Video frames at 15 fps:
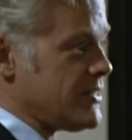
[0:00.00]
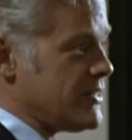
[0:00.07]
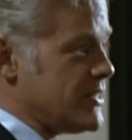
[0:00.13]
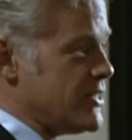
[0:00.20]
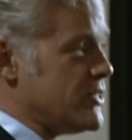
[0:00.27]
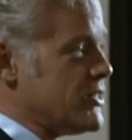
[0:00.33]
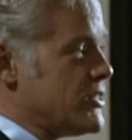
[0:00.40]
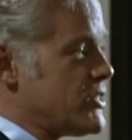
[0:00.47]
it
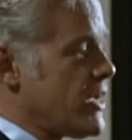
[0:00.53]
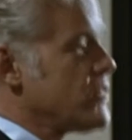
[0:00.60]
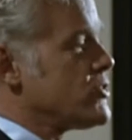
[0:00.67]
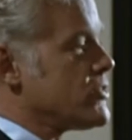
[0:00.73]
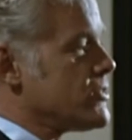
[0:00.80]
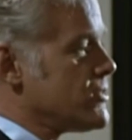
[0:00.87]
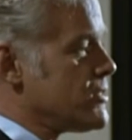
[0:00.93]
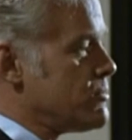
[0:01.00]
is
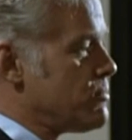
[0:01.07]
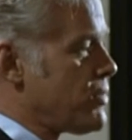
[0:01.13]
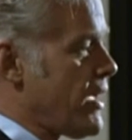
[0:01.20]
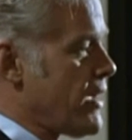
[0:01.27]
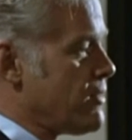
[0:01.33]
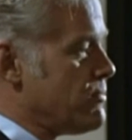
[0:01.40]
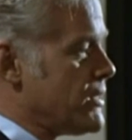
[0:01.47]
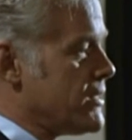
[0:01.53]
intentional and
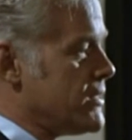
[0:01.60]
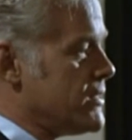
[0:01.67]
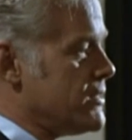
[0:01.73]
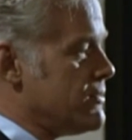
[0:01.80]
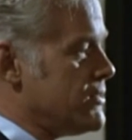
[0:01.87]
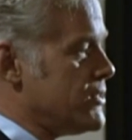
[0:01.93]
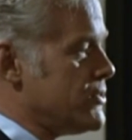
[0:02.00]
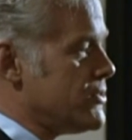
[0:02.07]
planned by the
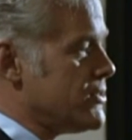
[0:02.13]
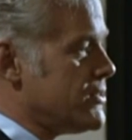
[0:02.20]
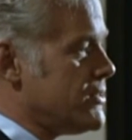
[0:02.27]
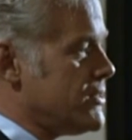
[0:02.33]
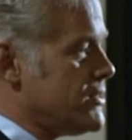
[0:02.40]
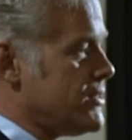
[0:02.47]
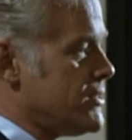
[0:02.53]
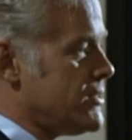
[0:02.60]
individual,
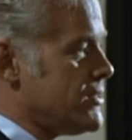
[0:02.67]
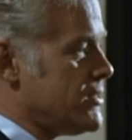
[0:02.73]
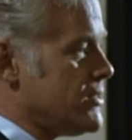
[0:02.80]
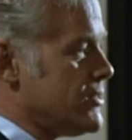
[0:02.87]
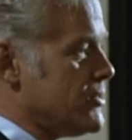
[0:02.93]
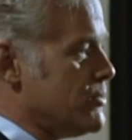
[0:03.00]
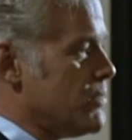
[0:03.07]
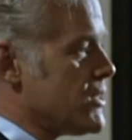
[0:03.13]

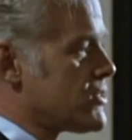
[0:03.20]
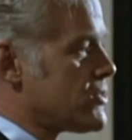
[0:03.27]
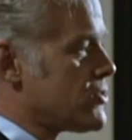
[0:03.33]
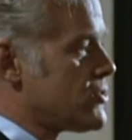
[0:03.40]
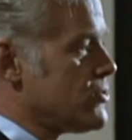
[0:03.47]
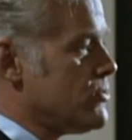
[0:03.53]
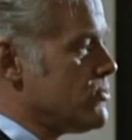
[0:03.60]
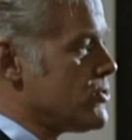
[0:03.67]
who must
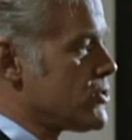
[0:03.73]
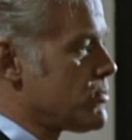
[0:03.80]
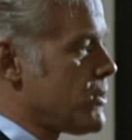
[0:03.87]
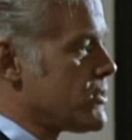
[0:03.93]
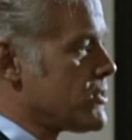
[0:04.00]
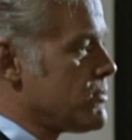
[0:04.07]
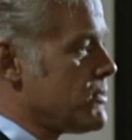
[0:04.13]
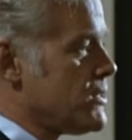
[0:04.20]
assume
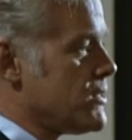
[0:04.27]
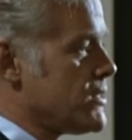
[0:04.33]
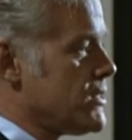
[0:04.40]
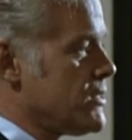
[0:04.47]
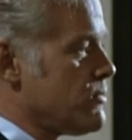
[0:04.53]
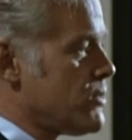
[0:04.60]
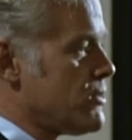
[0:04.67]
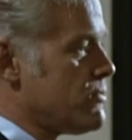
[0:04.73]
responsibility
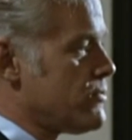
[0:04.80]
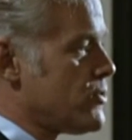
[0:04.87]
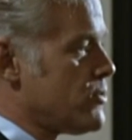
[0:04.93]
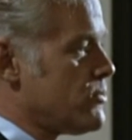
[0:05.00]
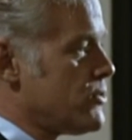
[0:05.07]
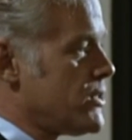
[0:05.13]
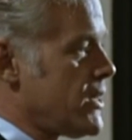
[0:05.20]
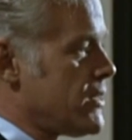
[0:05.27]
in one form
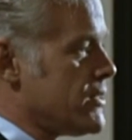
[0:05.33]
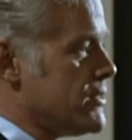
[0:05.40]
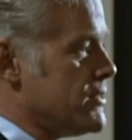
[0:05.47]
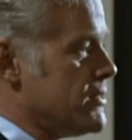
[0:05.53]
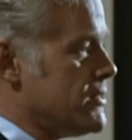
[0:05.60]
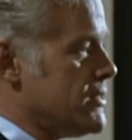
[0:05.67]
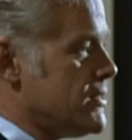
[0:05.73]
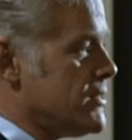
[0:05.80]
or another.
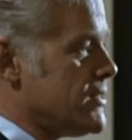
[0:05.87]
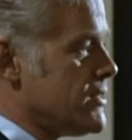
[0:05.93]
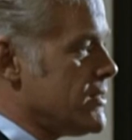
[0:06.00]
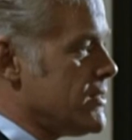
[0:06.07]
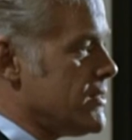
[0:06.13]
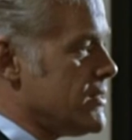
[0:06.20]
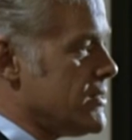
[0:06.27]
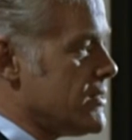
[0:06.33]

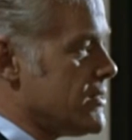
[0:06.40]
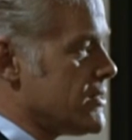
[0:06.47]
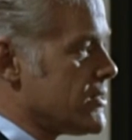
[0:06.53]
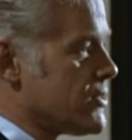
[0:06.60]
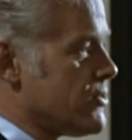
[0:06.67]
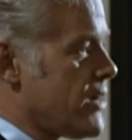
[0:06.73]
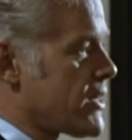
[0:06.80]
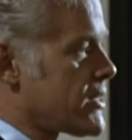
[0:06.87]

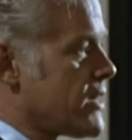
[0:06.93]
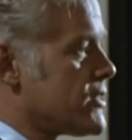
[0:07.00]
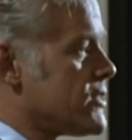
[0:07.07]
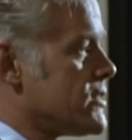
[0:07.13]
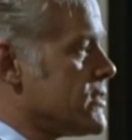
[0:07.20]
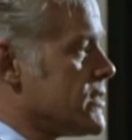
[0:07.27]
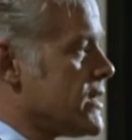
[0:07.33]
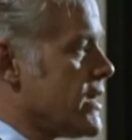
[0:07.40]
Correct,
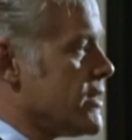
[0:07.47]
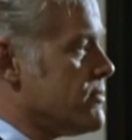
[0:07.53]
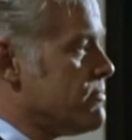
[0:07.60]
Hutchinson Ken?